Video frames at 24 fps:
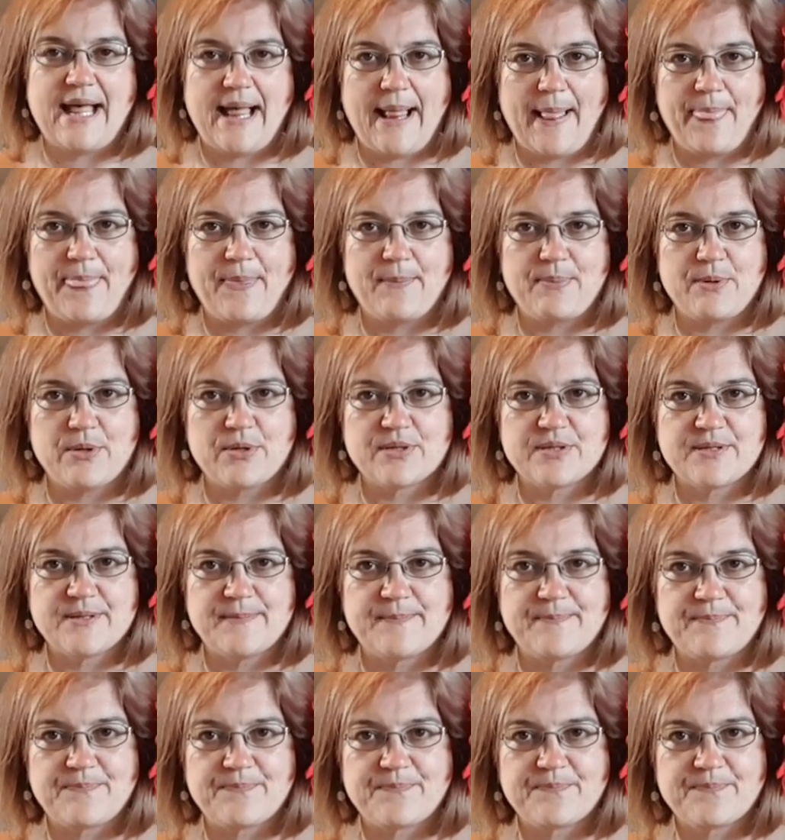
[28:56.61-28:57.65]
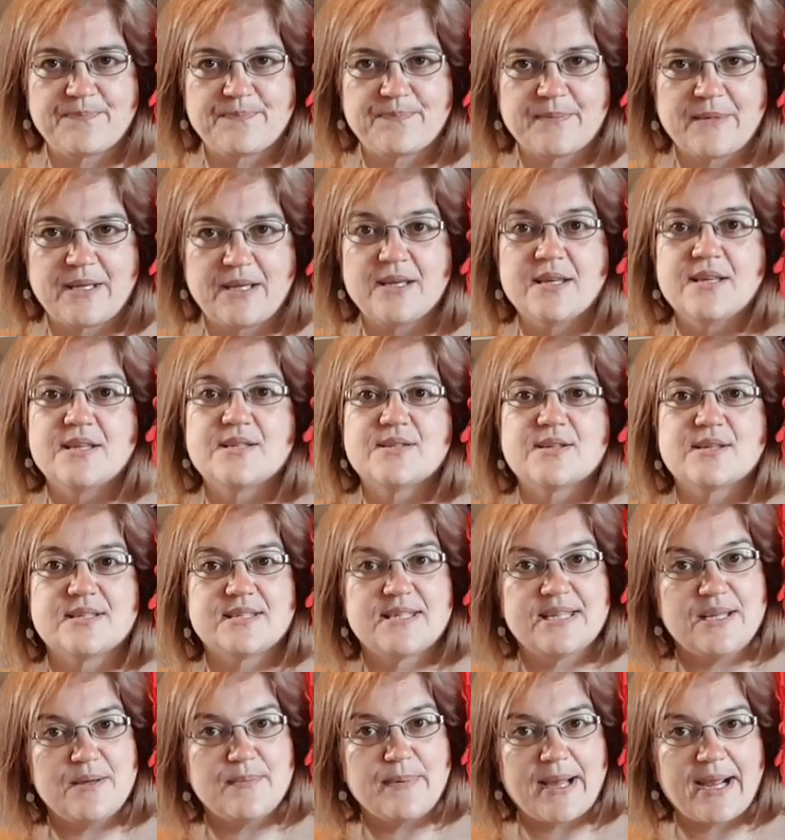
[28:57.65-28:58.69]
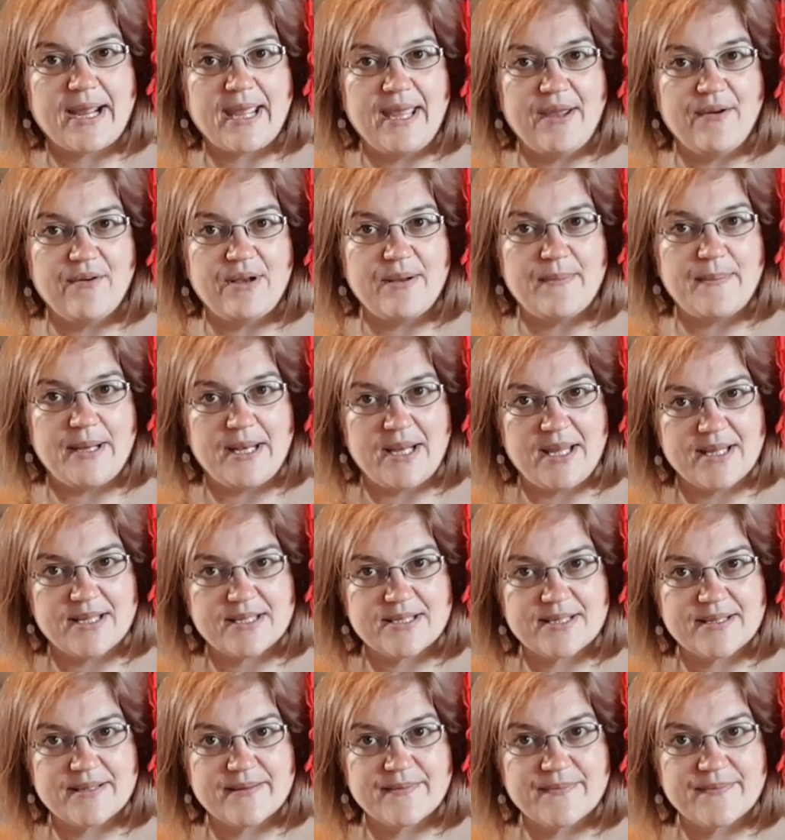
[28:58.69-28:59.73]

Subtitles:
and the bottom. So I'll see you back here in a minute.